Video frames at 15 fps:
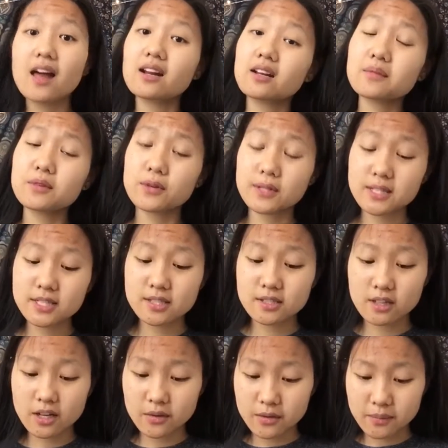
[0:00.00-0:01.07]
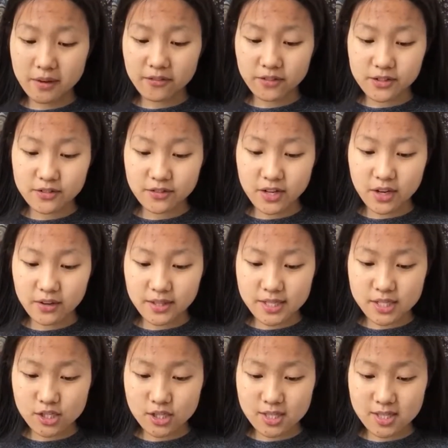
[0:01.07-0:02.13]
I'm going to start with my first video, and this
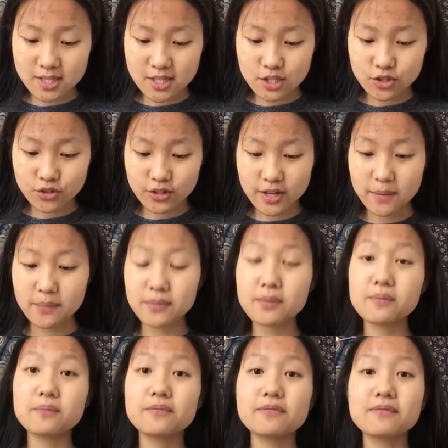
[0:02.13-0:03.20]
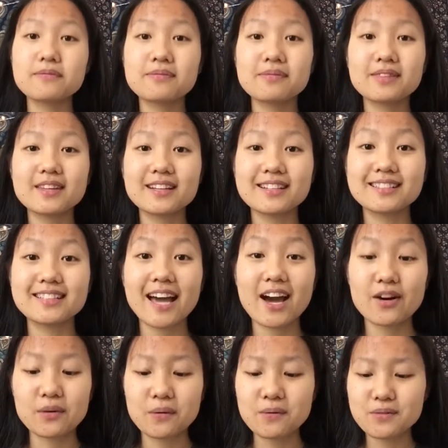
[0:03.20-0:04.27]
is just the trip
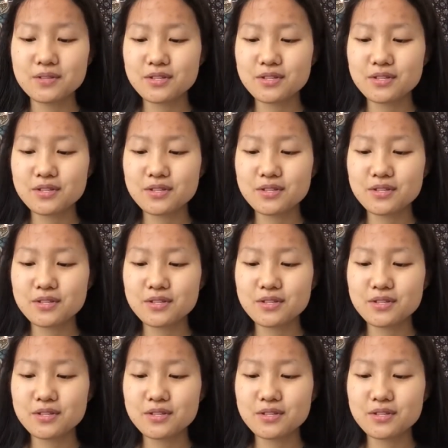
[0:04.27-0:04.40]
down,